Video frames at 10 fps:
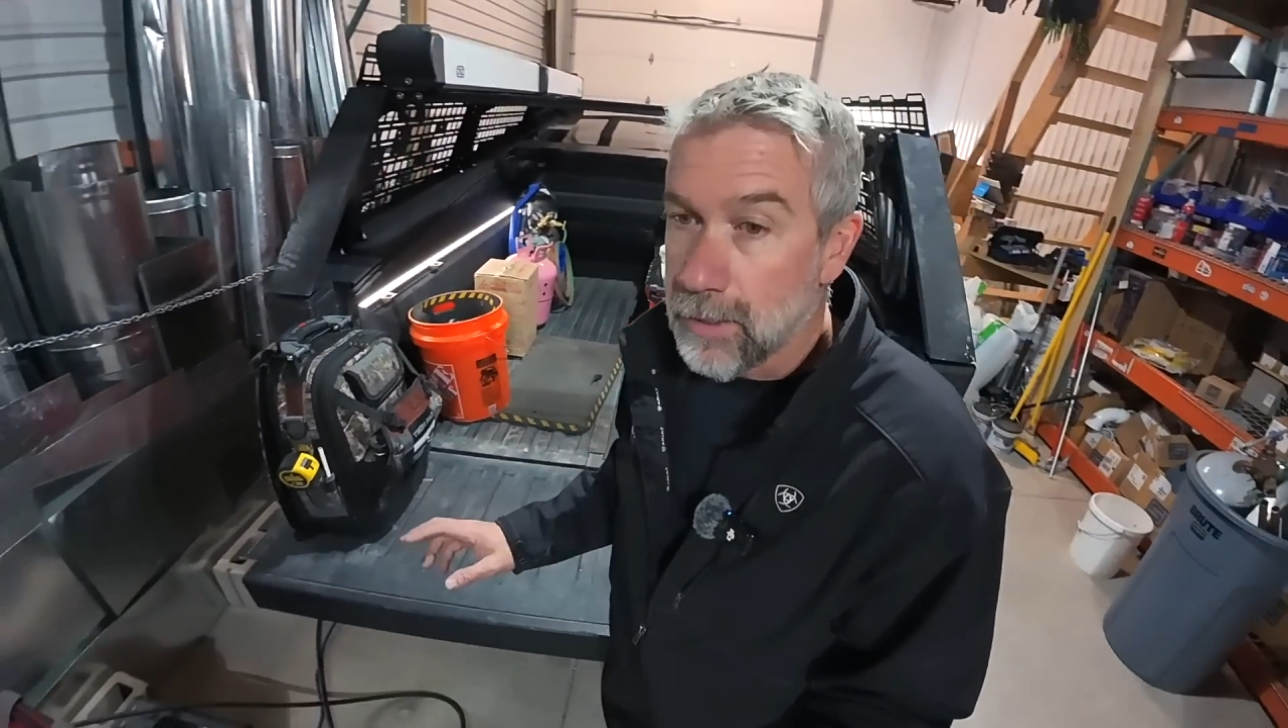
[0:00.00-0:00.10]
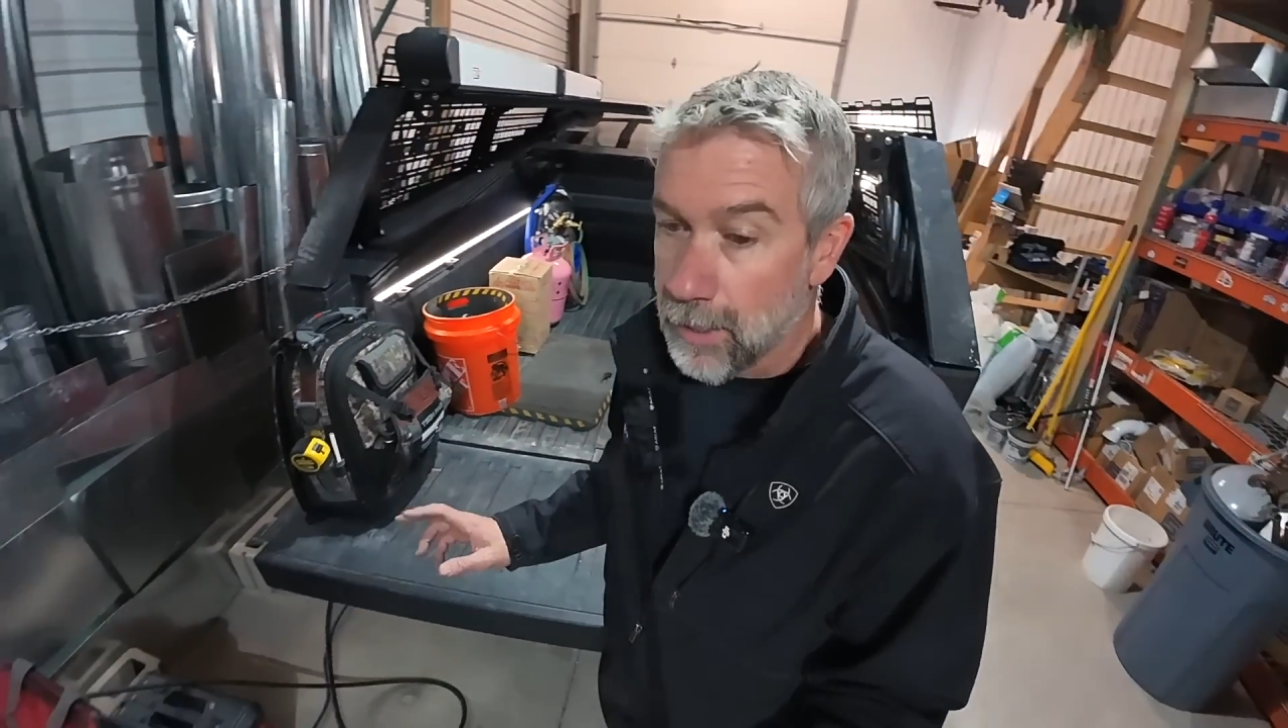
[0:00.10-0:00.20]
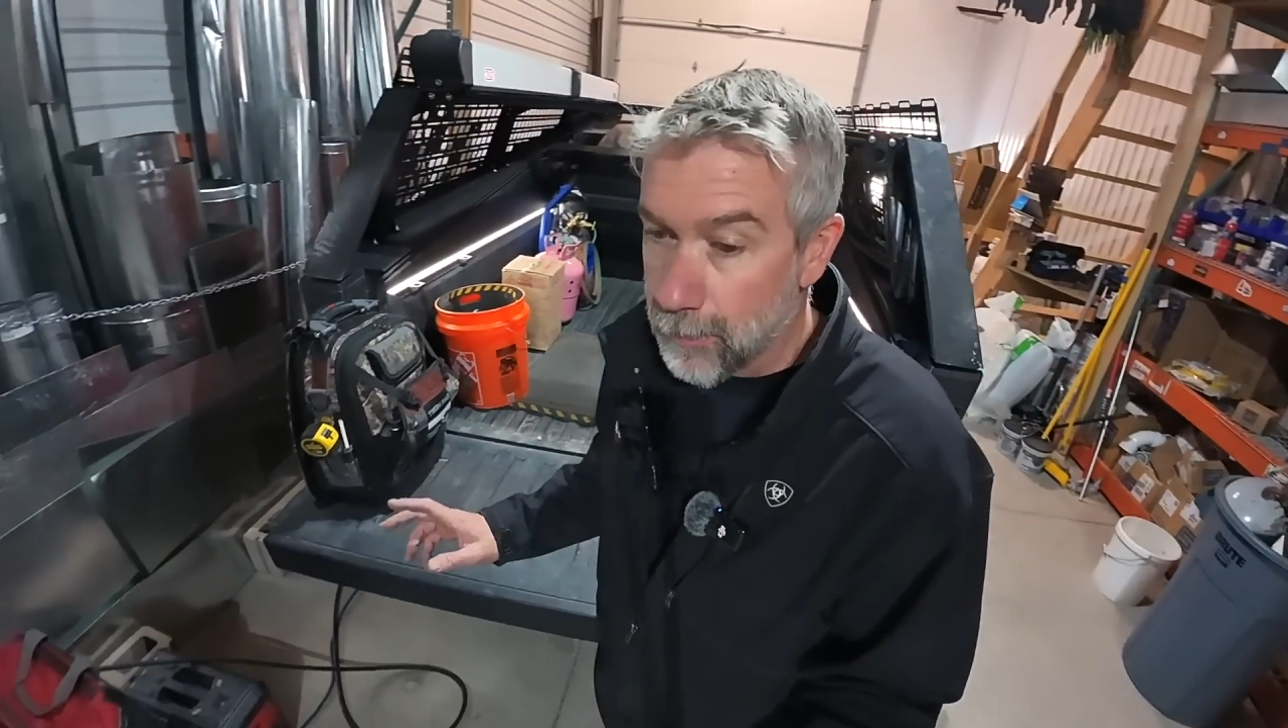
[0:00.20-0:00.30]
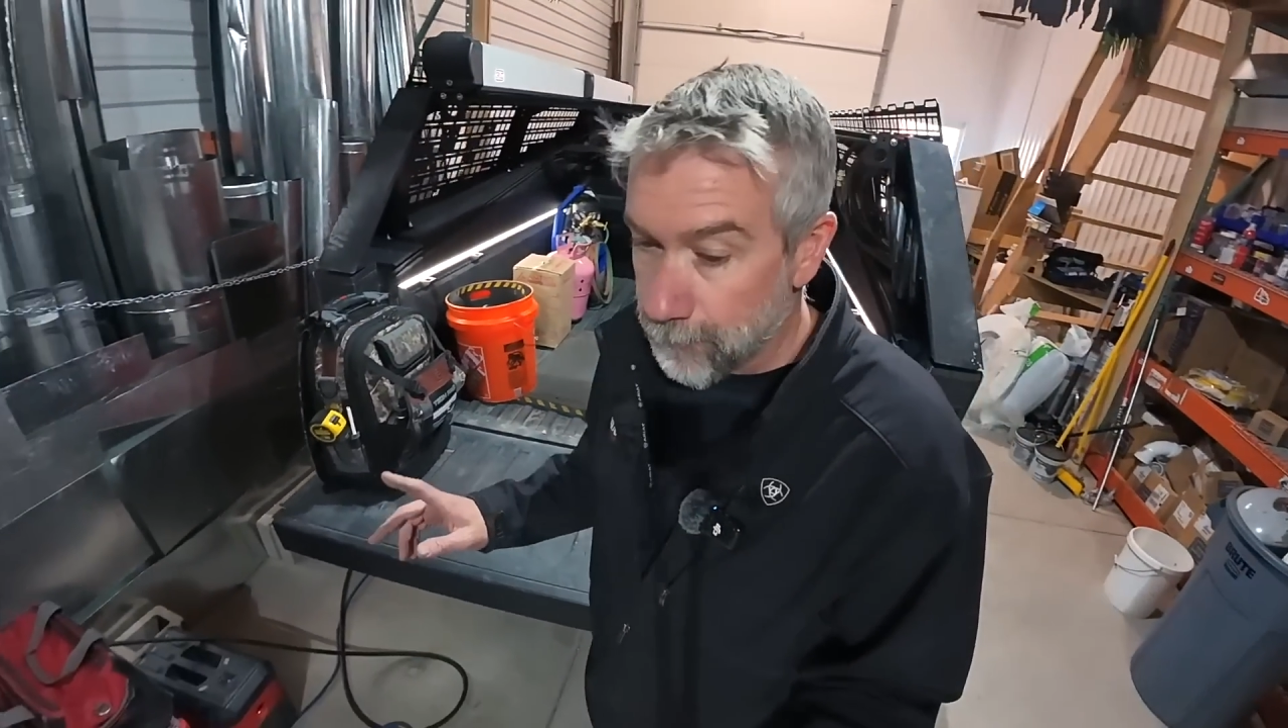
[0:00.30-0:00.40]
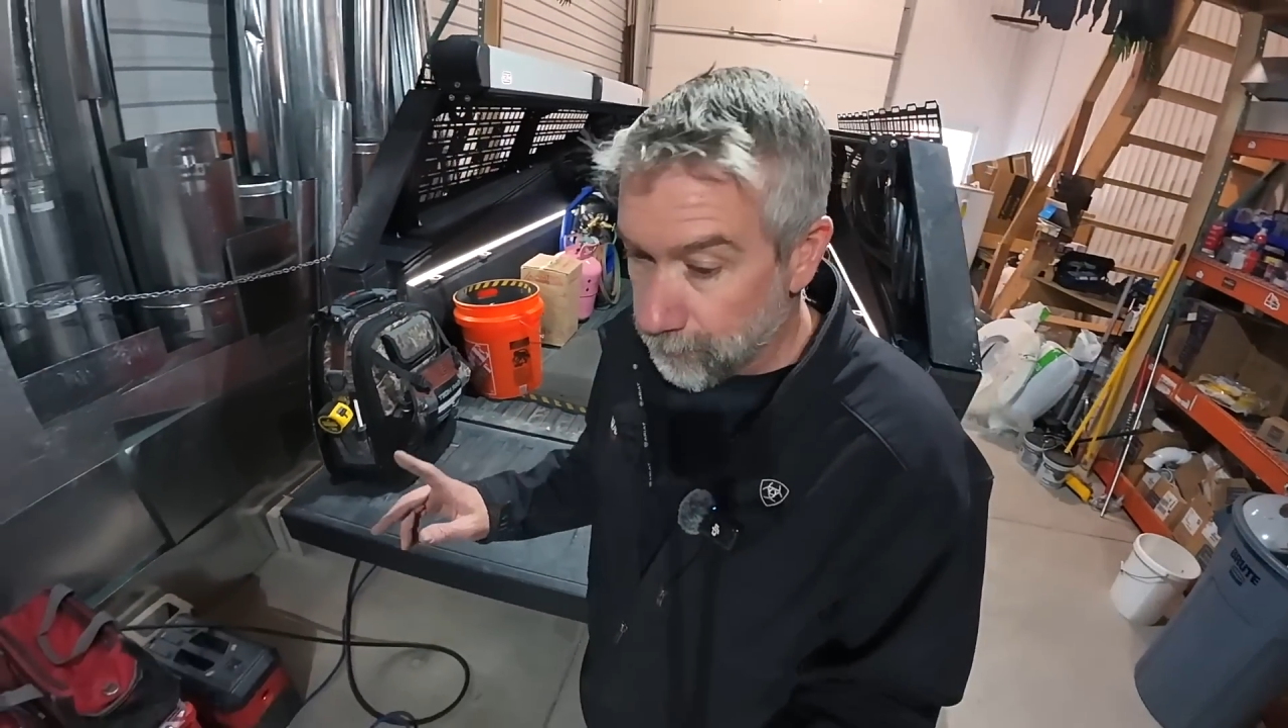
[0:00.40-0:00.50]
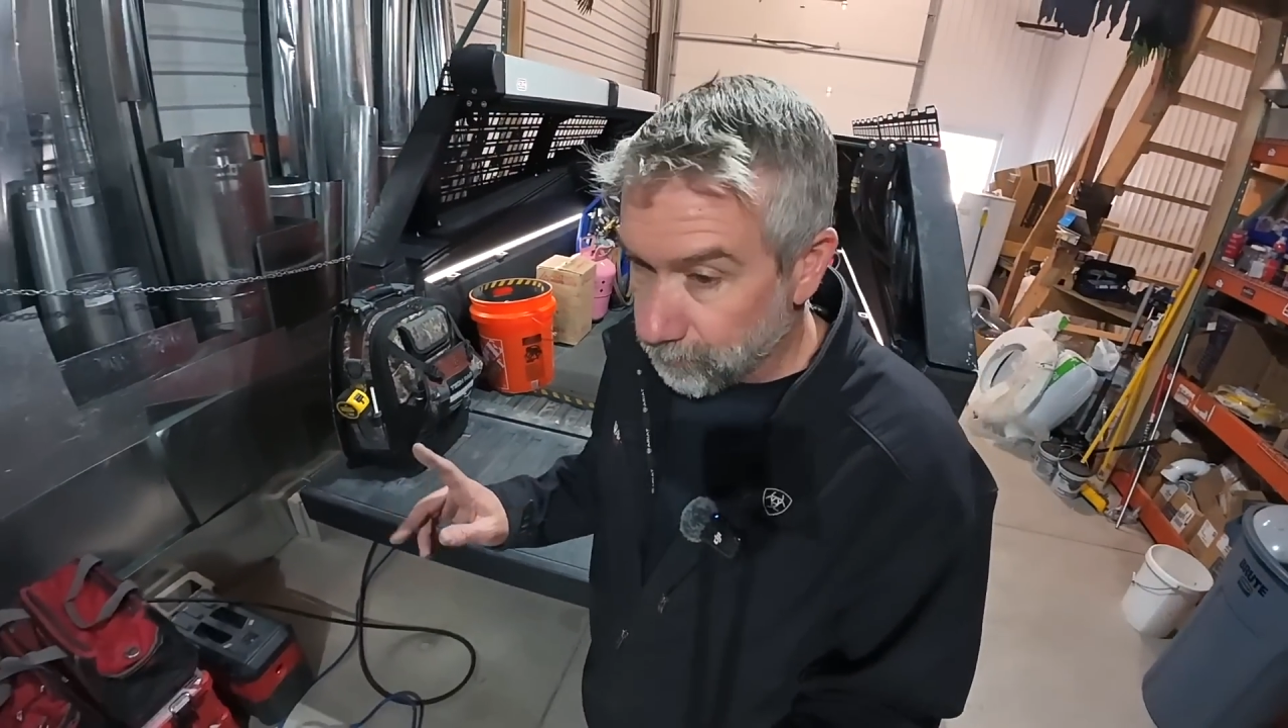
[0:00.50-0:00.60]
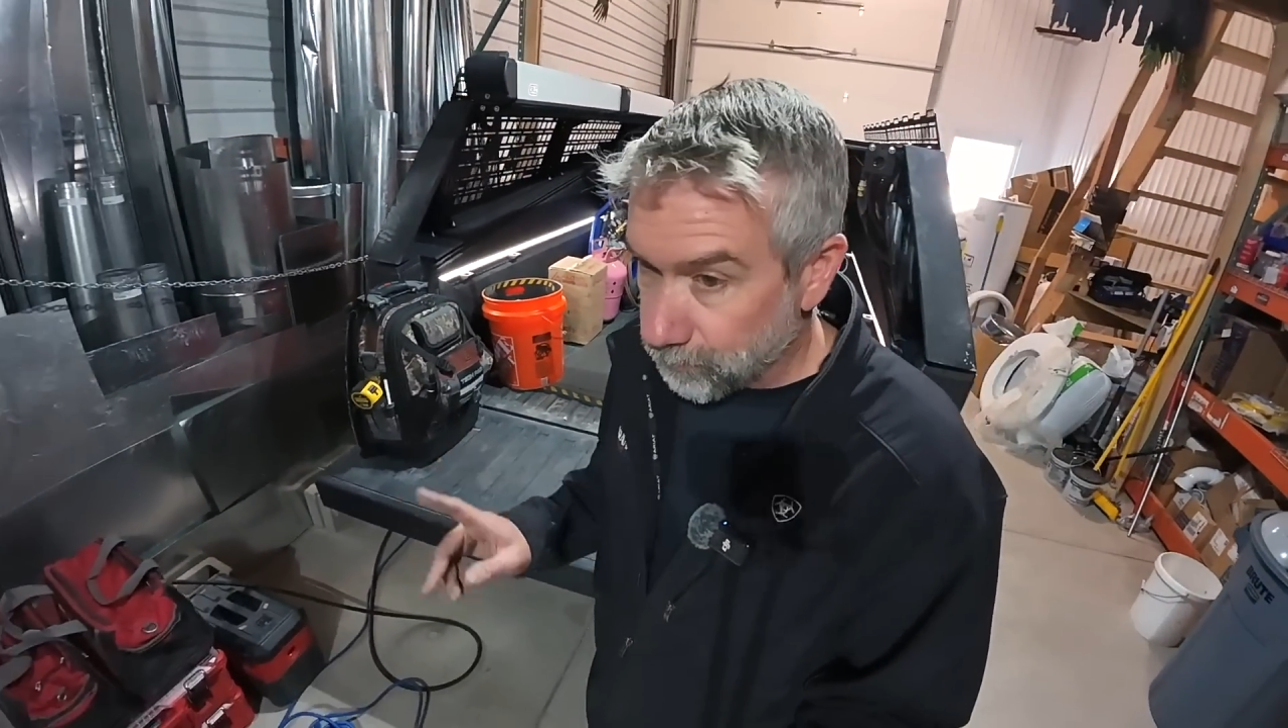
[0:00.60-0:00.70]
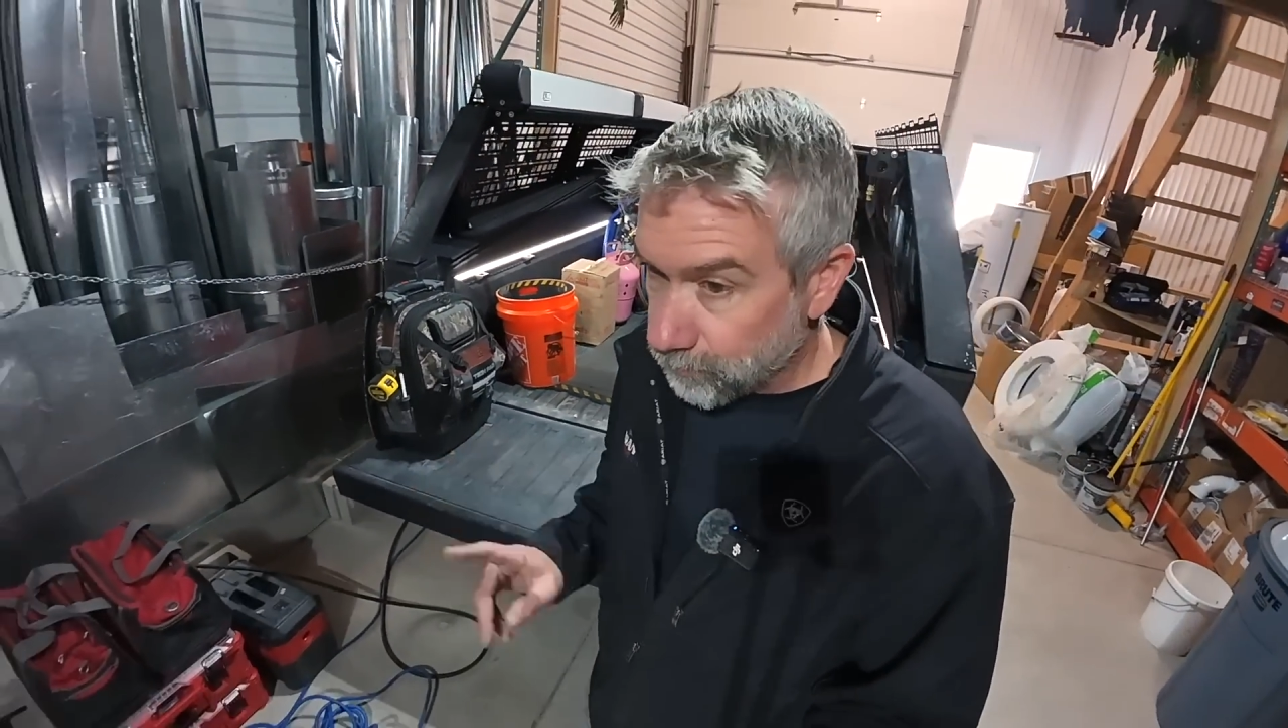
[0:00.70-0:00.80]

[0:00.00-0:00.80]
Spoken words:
Now,